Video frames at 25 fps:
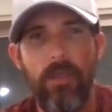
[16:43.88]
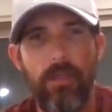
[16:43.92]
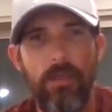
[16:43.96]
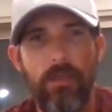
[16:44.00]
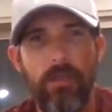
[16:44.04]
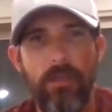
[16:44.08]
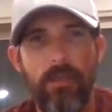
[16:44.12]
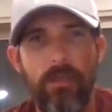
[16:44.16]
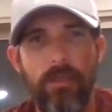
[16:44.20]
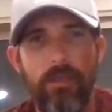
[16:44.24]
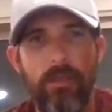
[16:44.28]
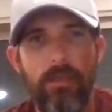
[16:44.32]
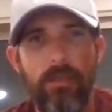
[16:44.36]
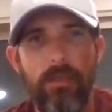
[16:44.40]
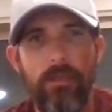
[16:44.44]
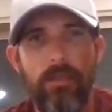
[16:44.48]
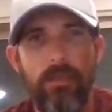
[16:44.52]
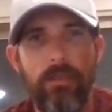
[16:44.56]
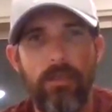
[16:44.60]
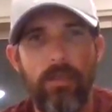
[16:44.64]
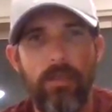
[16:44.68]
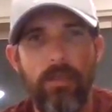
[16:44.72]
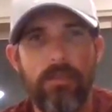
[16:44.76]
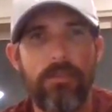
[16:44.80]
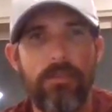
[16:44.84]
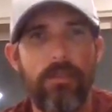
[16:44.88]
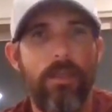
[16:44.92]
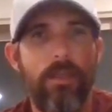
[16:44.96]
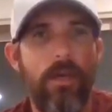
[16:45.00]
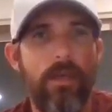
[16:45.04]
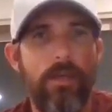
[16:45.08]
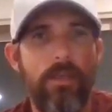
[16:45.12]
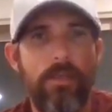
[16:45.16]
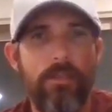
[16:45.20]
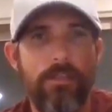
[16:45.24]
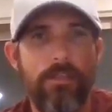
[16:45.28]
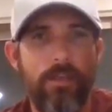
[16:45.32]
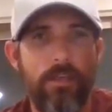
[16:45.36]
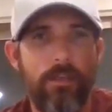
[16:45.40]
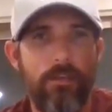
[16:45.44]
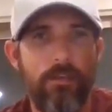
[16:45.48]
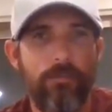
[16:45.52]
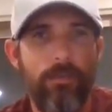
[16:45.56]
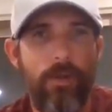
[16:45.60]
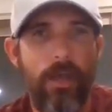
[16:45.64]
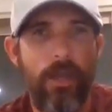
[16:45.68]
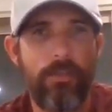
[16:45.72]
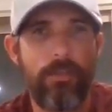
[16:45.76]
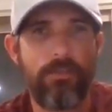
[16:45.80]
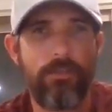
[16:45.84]
And it's a lot easier
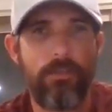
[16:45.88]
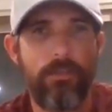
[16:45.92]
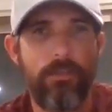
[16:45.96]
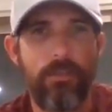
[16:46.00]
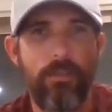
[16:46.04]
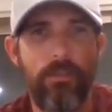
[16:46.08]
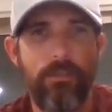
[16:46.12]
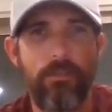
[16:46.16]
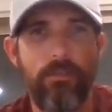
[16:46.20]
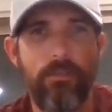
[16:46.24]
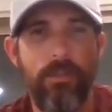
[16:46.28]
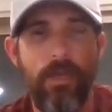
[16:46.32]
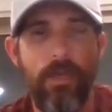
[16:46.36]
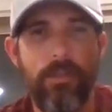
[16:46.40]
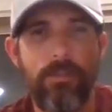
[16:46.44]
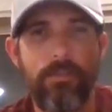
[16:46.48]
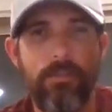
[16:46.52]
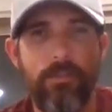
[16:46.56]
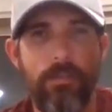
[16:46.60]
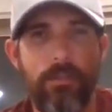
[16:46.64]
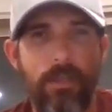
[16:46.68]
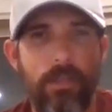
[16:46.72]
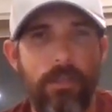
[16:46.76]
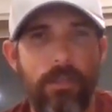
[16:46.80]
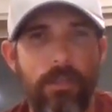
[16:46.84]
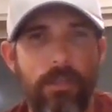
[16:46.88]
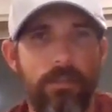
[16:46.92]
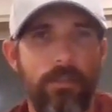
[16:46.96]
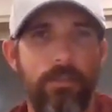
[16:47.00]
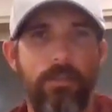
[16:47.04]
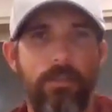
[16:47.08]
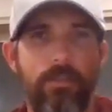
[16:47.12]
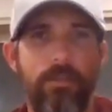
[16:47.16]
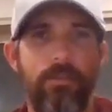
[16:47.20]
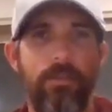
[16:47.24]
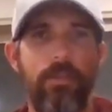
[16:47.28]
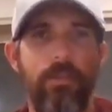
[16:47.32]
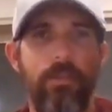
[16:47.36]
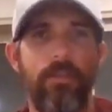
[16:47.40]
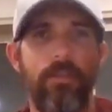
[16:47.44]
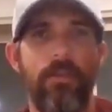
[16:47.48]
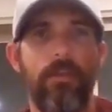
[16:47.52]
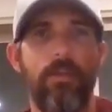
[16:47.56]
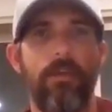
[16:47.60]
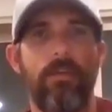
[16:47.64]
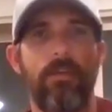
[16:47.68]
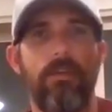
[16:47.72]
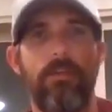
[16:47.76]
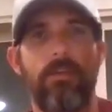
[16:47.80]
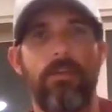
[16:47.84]
and faster to do that, so that
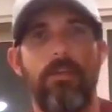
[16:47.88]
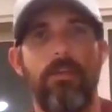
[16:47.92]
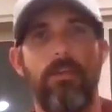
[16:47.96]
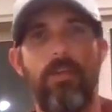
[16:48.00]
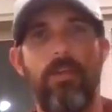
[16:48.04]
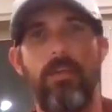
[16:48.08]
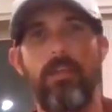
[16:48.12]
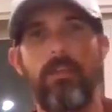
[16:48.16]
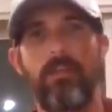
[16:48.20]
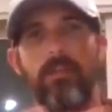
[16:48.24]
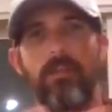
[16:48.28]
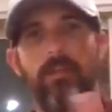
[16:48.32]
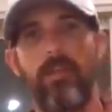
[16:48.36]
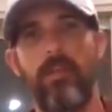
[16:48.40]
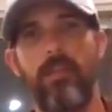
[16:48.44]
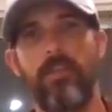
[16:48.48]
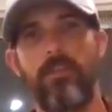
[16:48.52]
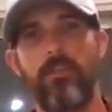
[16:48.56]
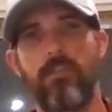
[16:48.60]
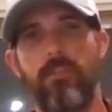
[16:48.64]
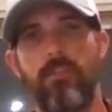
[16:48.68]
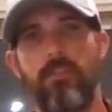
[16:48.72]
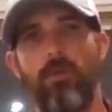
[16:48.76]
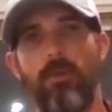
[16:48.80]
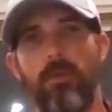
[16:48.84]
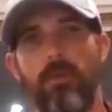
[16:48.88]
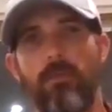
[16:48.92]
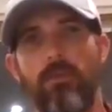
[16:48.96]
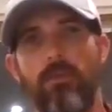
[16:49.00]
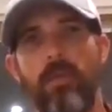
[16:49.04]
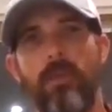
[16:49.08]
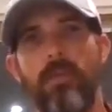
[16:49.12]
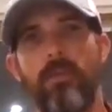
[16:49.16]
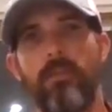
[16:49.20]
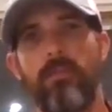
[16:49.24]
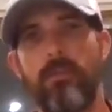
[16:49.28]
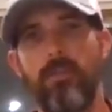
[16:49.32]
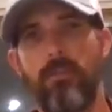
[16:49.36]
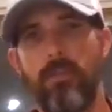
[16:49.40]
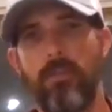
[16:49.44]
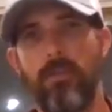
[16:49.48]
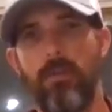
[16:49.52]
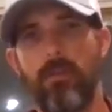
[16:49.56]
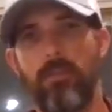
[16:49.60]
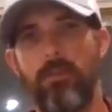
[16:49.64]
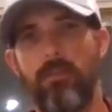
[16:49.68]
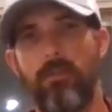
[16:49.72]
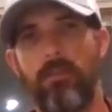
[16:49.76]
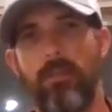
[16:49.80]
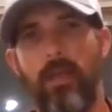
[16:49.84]
you either need store credit. So you
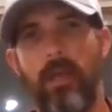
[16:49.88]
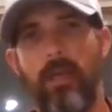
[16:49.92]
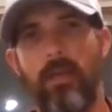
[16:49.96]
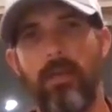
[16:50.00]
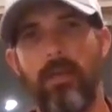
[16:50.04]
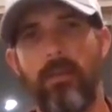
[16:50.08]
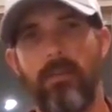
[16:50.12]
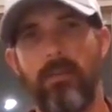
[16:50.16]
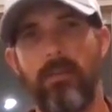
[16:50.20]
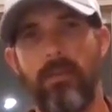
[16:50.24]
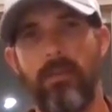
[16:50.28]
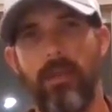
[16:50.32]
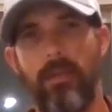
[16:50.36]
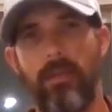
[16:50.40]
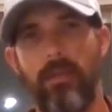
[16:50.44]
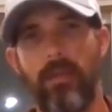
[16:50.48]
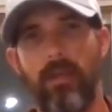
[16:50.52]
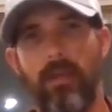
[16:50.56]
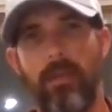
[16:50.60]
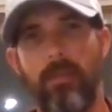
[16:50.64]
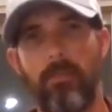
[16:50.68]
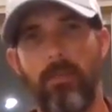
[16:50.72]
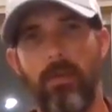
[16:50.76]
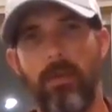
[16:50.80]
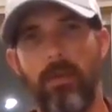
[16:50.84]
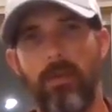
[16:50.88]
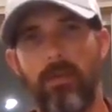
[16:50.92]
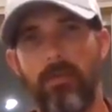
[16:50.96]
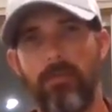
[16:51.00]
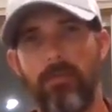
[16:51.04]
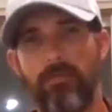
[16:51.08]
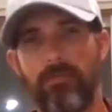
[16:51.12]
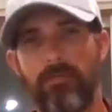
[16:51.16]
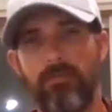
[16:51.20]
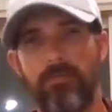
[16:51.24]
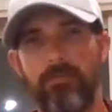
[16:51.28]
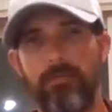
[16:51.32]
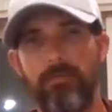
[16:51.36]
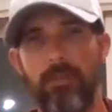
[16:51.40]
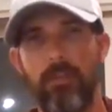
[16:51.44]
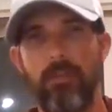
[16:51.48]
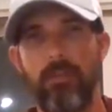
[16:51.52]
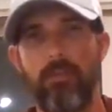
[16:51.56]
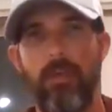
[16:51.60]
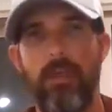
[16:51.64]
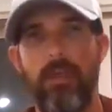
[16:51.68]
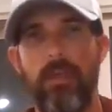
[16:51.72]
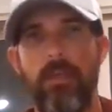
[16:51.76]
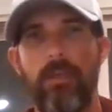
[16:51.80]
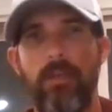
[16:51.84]
go through that nightmare of,
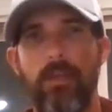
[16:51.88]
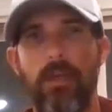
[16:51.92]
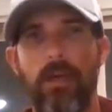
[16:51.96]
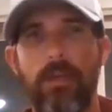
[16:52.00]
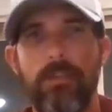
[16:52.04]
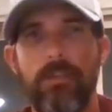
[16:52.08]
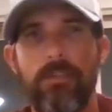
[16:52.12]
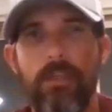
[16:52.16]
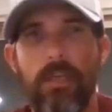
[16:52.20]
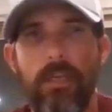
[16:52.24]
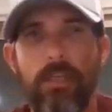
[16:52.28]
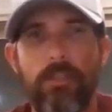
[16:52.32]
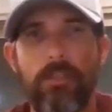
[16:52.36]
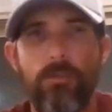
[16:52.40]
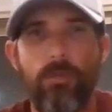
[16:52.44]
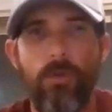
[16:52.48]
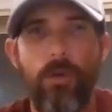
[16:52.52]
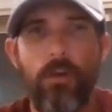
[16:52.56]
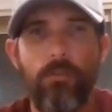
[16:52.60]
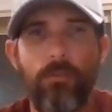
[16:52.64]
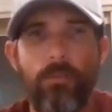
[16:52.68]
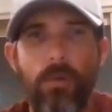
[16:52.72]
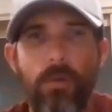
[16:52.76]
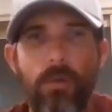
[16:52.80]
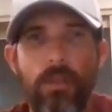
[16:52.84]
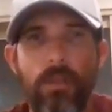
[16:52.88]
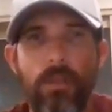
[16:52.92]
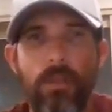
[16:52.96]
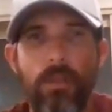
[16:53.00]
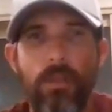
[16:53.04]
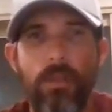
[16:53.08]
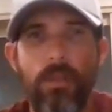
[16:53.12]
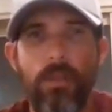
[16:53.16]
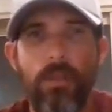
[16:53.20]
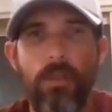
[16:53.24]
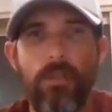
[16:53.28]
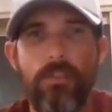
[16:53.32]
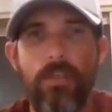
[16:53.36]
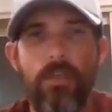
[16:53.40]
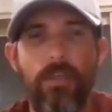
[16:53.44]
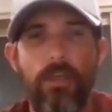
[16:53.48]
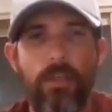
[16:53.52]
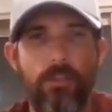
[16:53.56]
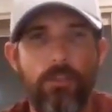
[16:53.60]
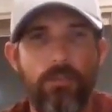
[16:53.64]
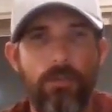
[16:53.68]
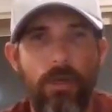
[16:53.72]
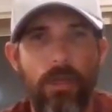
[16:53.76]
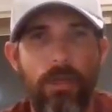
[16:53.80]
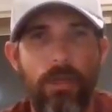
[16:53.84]
8, 9, 10, 12 months
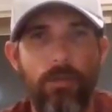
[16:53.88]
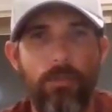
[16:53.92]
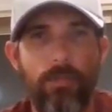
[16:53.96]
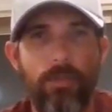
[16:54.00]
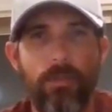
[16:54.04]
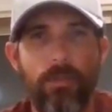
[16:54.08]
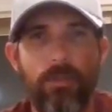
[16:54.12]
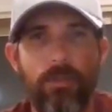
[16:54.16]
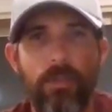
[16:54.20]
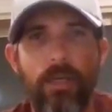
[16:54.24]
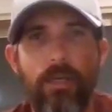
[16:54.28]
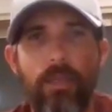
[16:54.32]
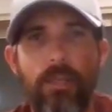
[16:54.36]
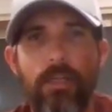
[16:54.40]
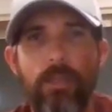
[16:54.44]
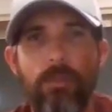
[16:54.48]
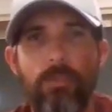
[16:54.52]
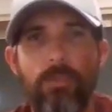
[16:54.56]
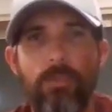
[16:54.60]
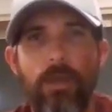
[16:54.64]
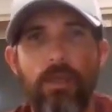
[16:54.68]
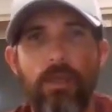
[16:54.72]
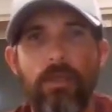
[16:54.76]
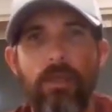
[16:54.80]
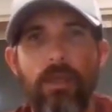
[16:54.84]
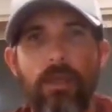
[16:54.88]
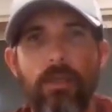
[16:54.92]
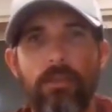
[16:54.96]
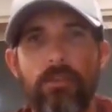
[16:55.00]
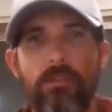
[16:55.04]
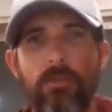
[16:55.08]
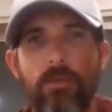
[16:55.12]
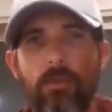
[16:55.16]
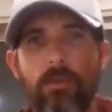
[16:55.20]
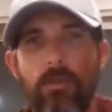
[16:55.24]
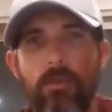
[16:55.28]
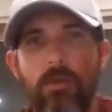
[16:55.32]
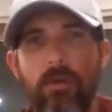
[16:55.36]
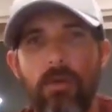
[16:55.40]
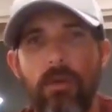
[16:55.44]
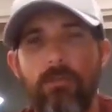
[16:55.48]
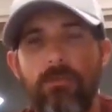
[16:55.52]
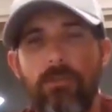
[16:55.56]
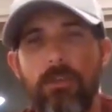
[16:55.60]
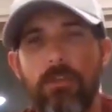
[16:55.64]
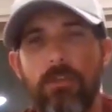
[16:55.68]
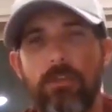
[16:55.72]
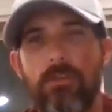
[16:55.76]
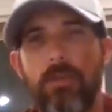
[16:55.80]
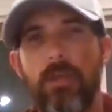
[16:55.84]
and try to build that 80 Paydex. Or
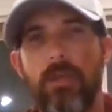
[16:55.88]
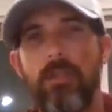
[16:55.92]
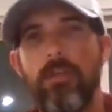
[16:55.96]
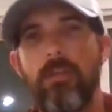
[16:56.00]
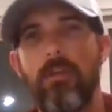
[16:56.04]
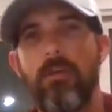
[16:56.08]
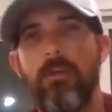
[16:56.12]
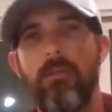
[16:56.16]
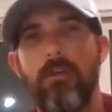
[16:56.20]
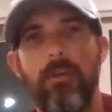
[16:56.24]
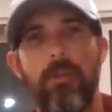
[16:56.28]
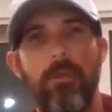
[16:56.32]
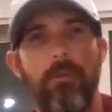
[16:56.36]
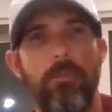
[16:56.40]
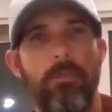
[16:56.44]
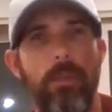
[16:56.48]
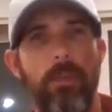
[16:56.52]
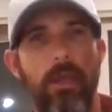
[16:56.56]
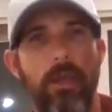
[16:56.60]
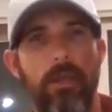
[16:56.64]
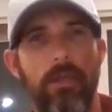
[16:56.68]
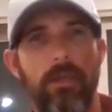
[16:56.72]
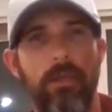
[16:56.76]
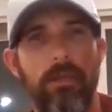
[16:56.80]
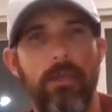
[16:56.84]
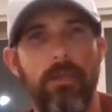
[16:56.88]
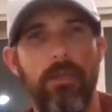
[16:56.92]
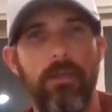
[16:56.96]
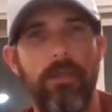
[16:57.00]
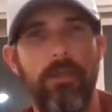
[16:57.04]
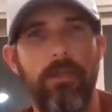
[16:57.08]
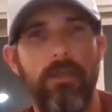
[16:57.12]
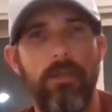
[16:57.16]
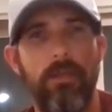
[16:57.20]
if you're trying to go to the bank